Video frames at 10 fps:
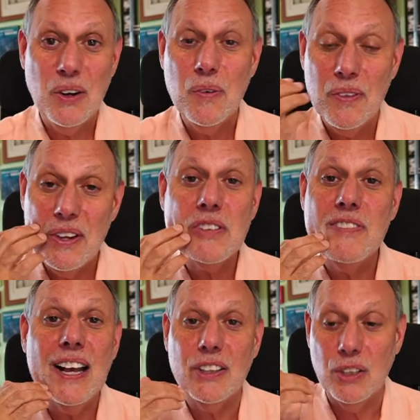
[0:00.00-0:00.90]
you know there's
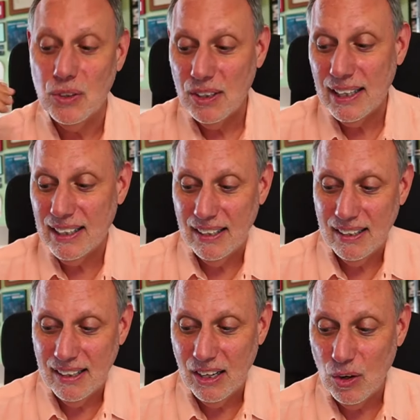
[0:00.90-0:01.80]
a value like
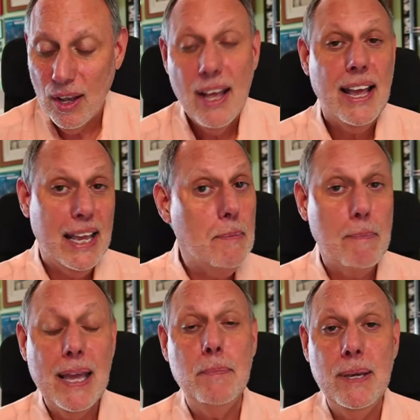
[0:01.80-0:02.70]
you know it
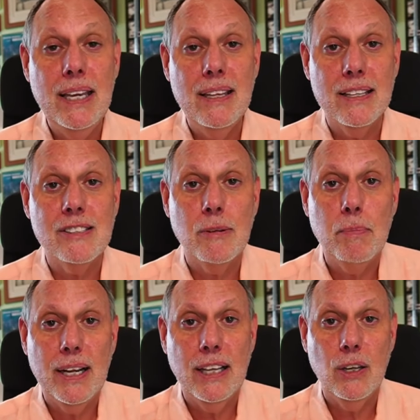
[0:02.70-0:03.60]
may be that
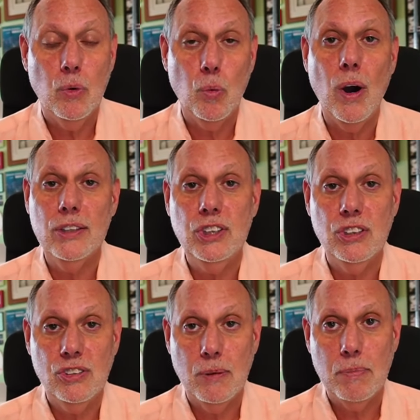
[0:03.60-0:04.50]
somebody
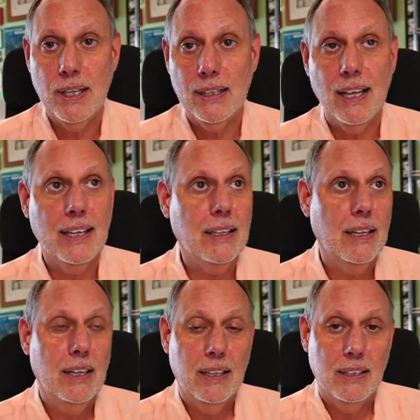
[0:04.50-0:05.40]
watches something like
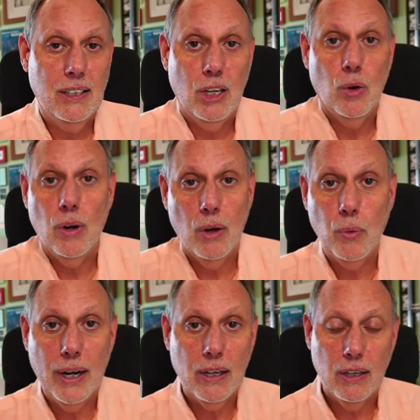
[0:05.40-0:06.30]
you know,
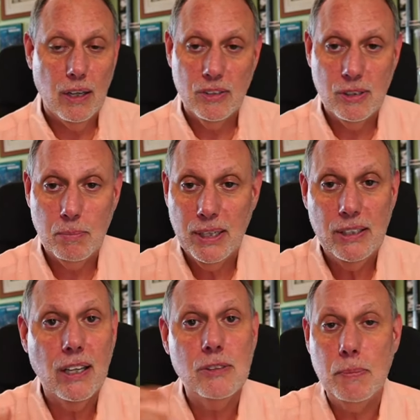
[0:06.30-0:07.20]
where uh, somebody
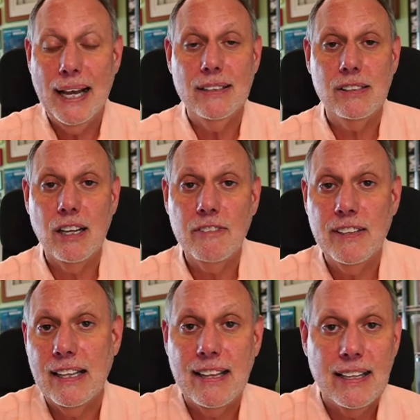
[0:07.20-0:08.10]
does bad stuff
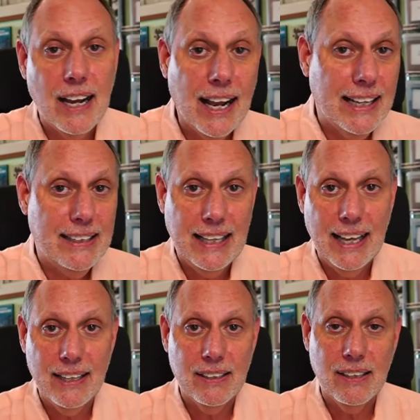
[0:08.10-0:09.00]
and then they die at the
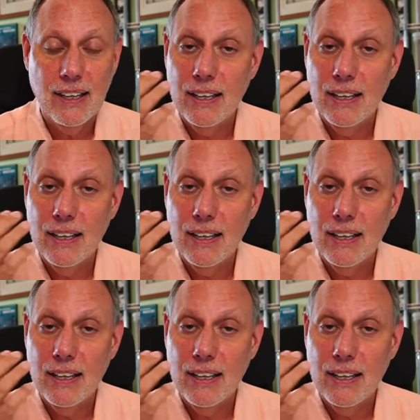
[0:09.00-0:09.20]
end,